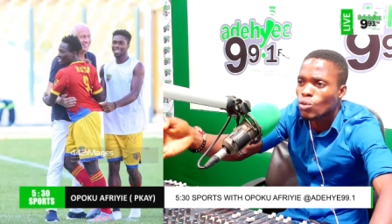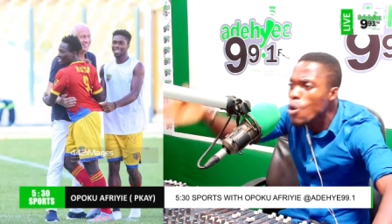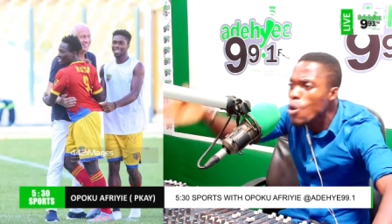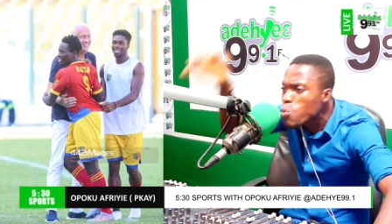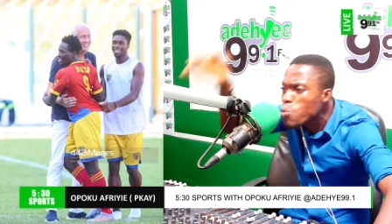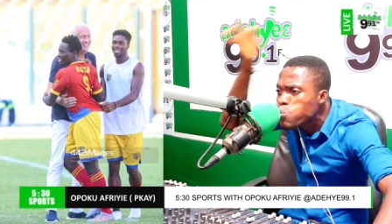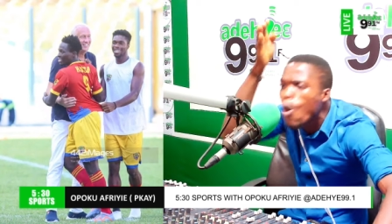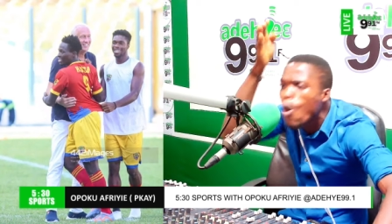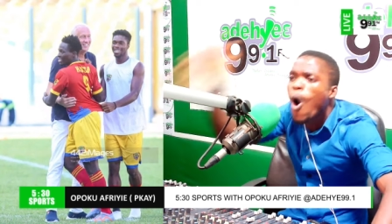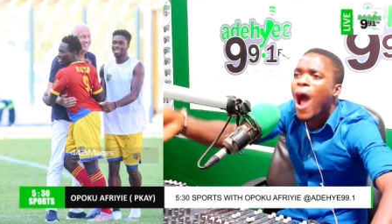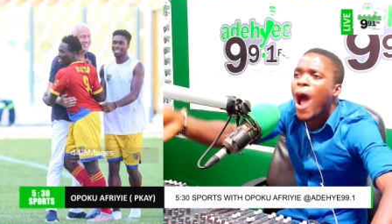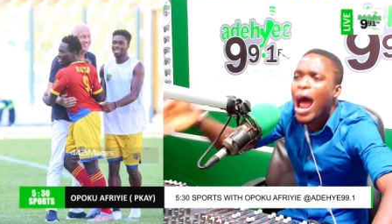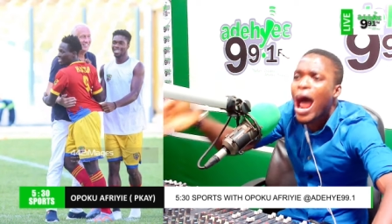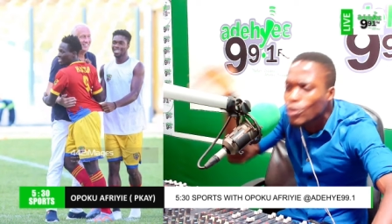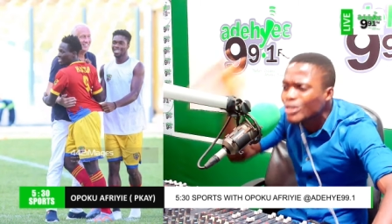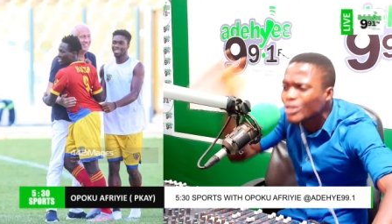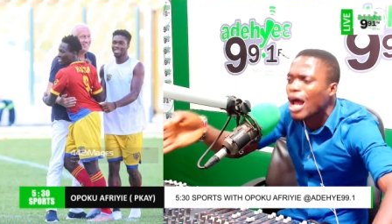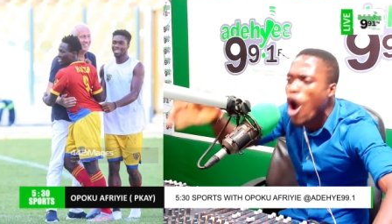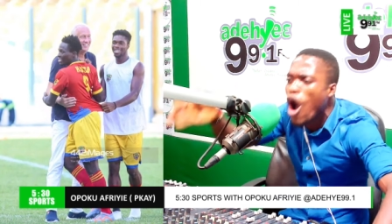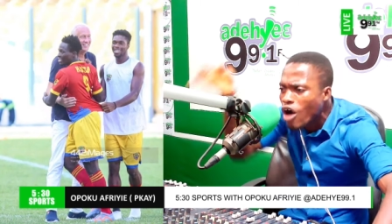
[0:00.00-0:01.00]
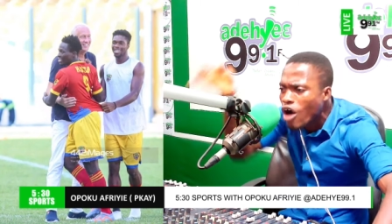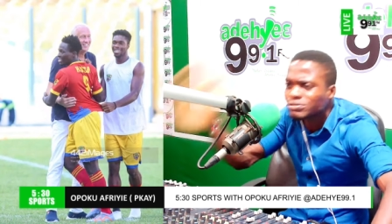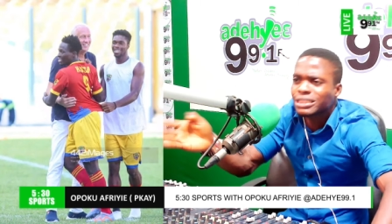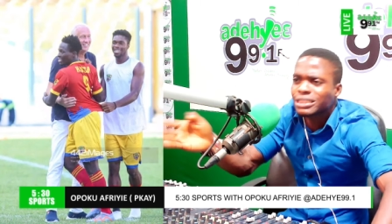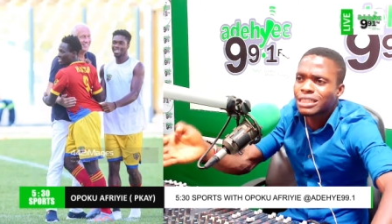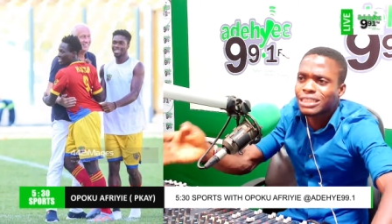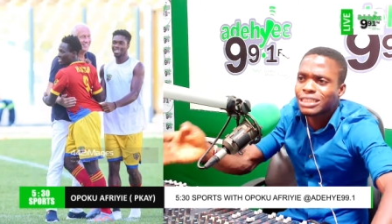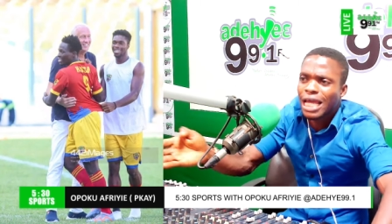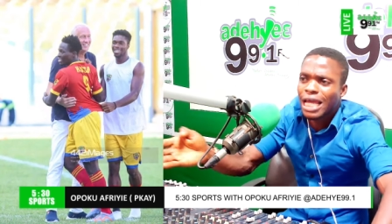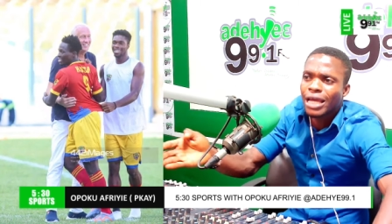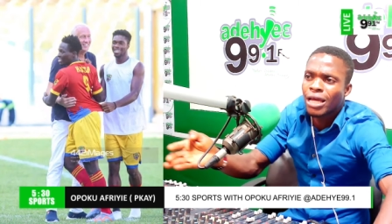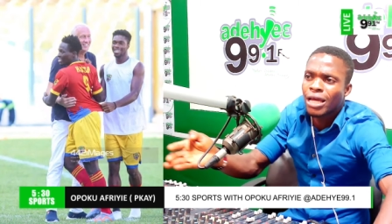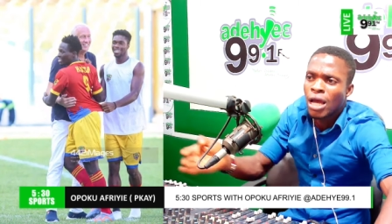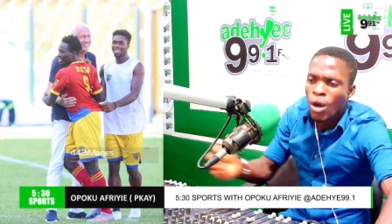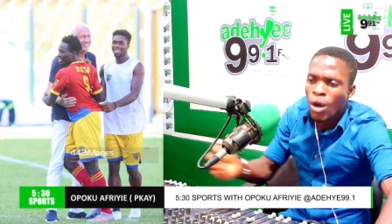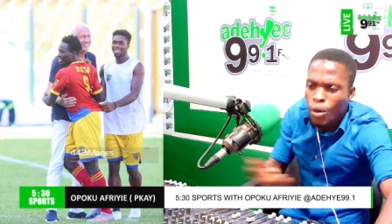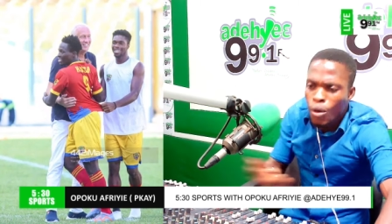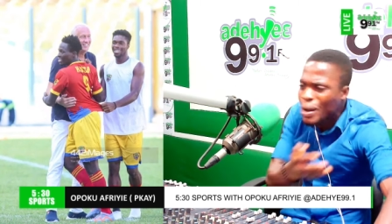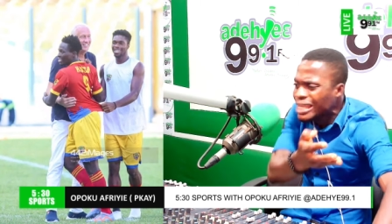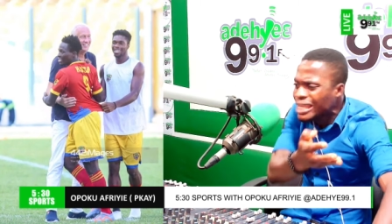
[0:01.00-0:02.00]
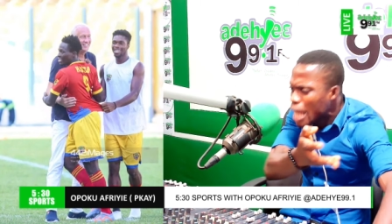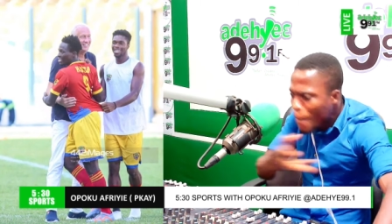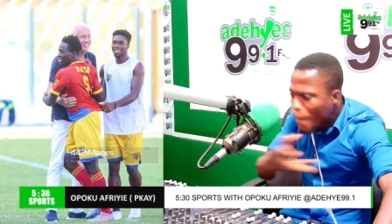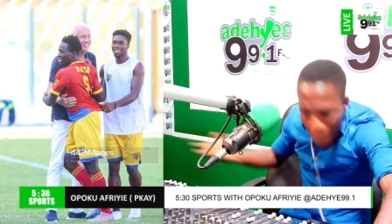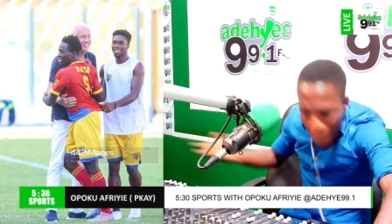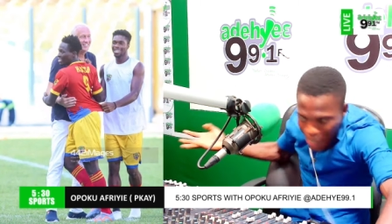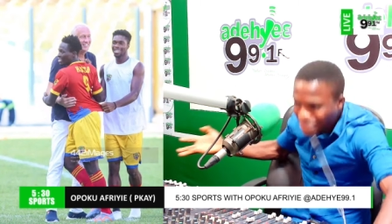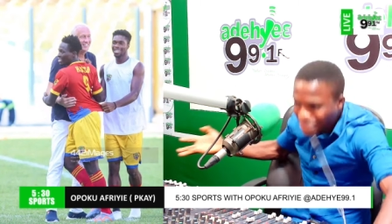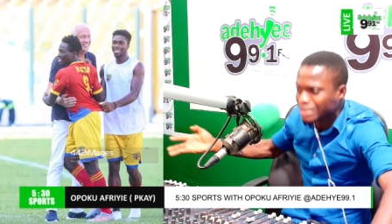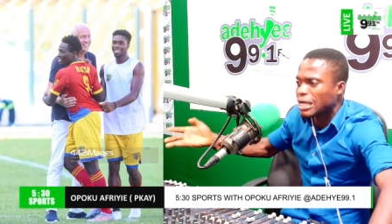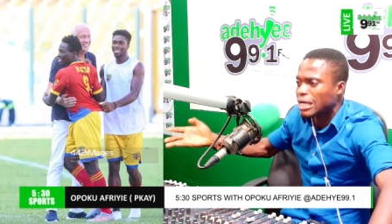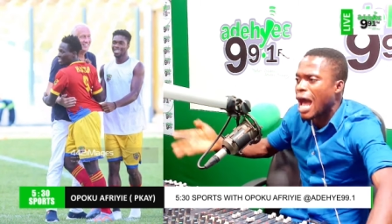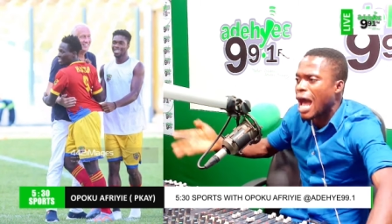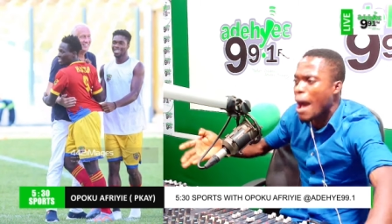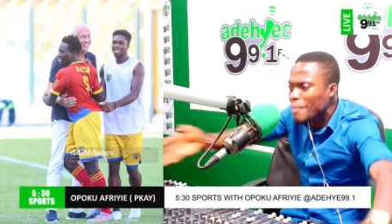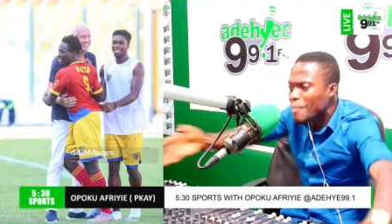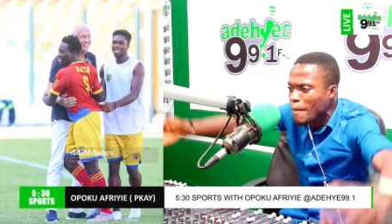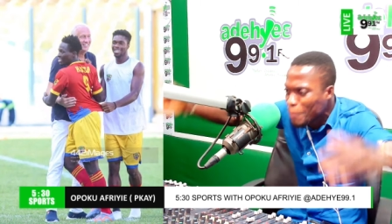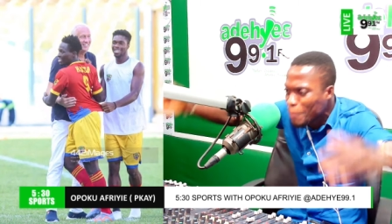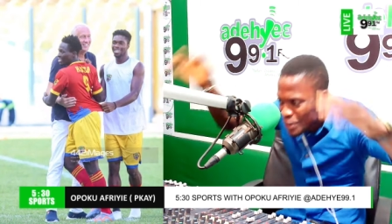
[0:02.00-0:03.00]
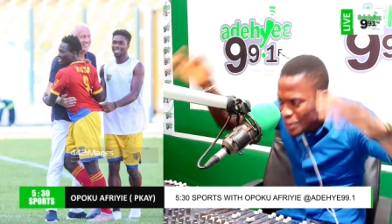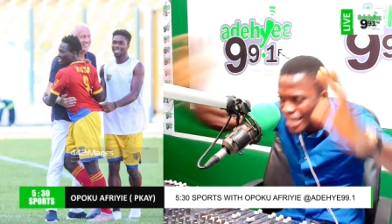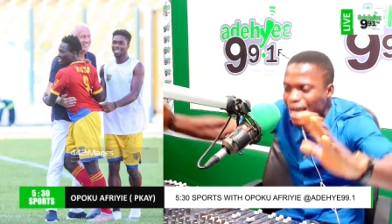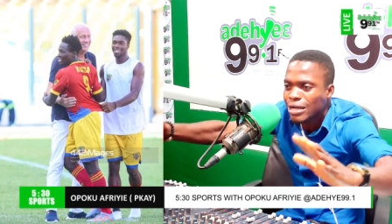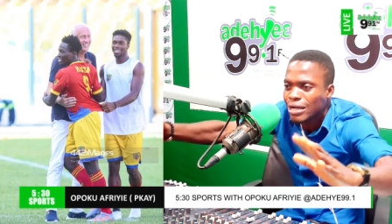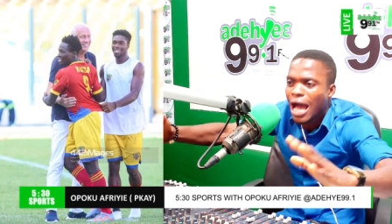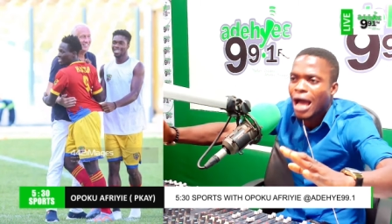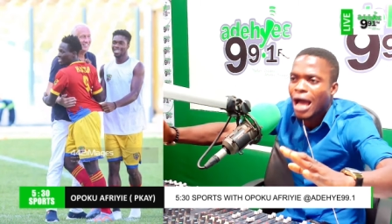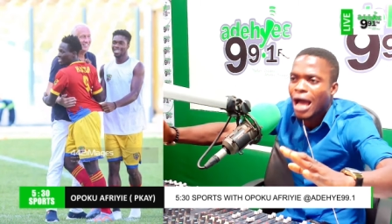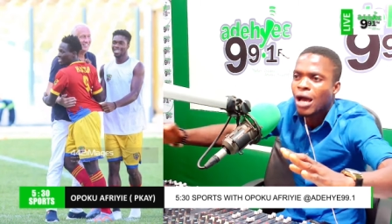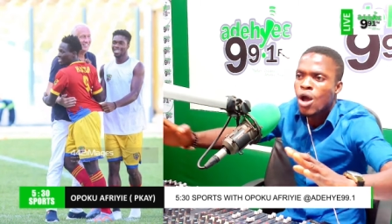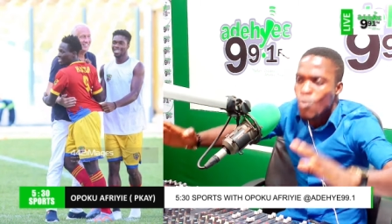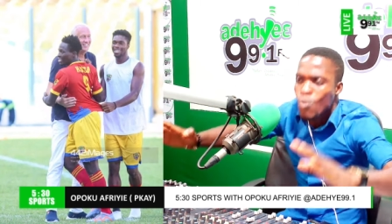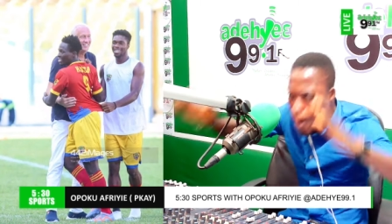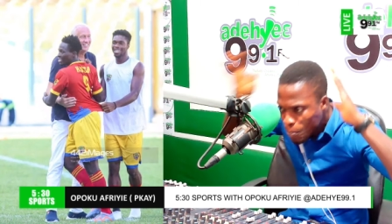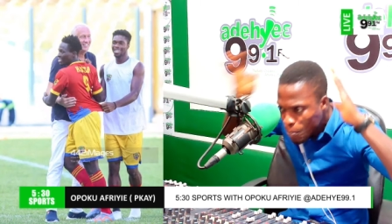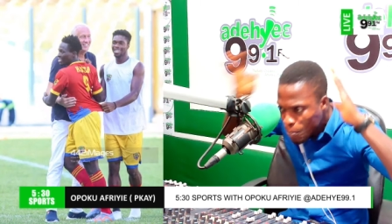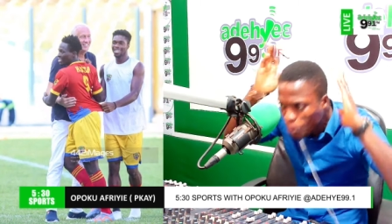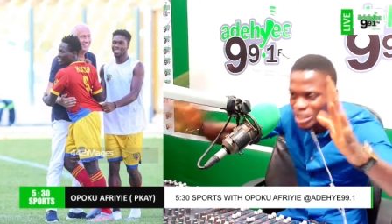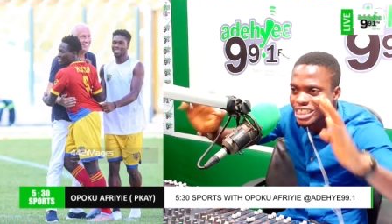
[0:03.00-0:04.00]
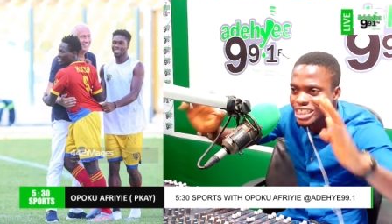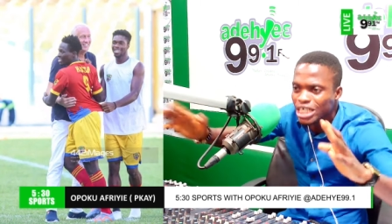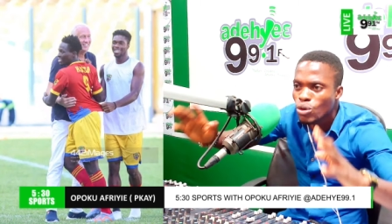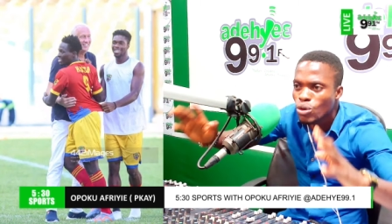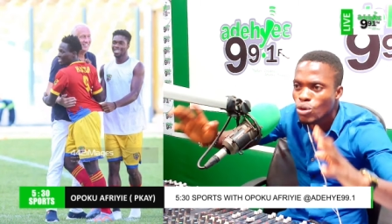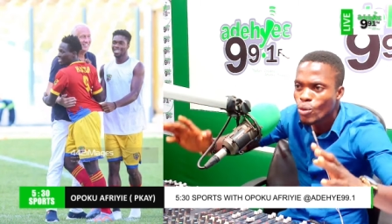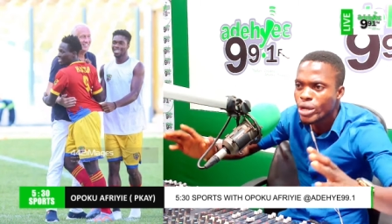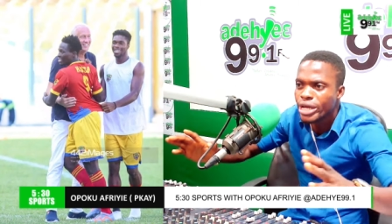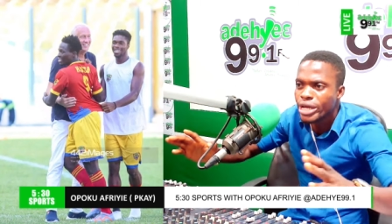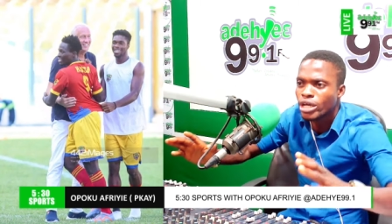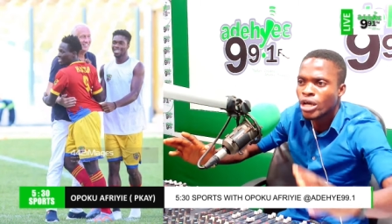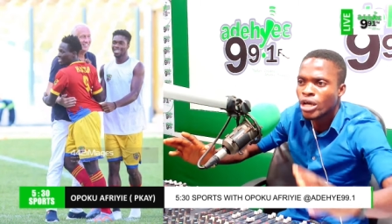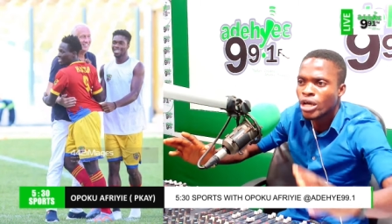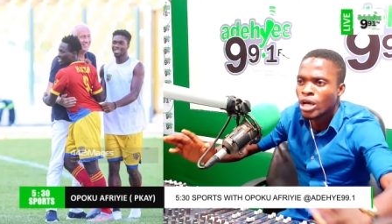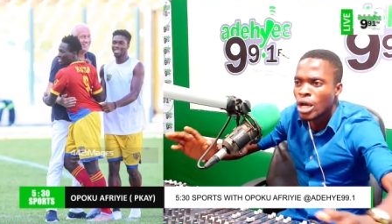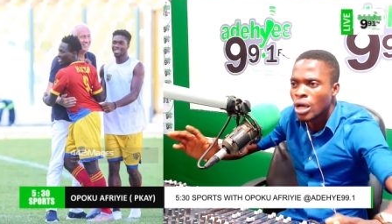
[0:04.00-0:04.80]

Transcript: Who wore another option, say, we will let pass now. I'm a player now. What position will you?